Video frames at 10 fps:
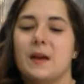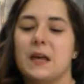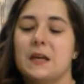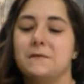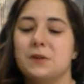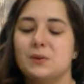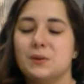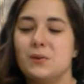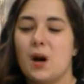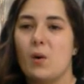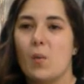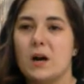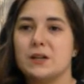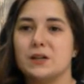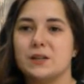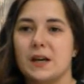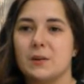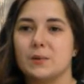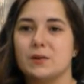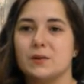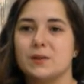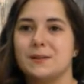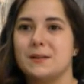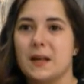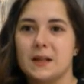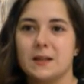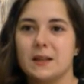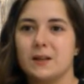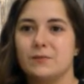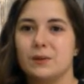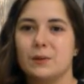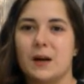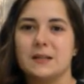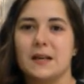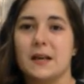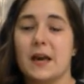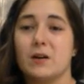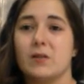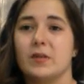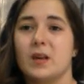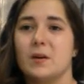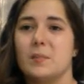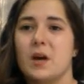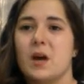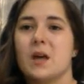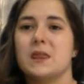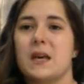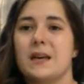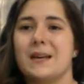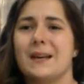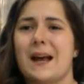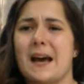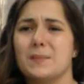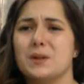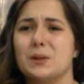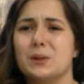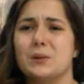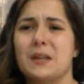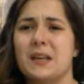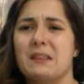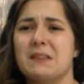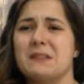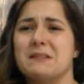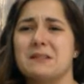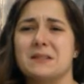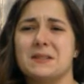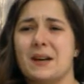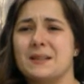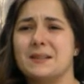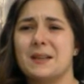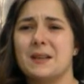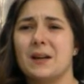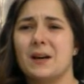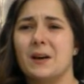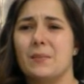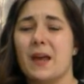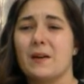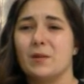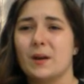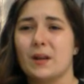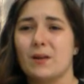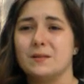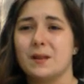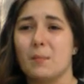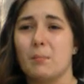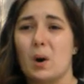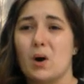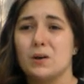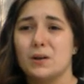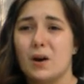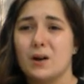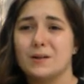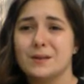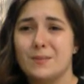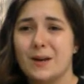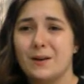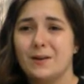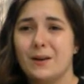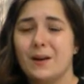If you do not wash your diapers daily, if you do not take care of them, they can absolutely get this disgusting, everybody calls it a barnyard smell.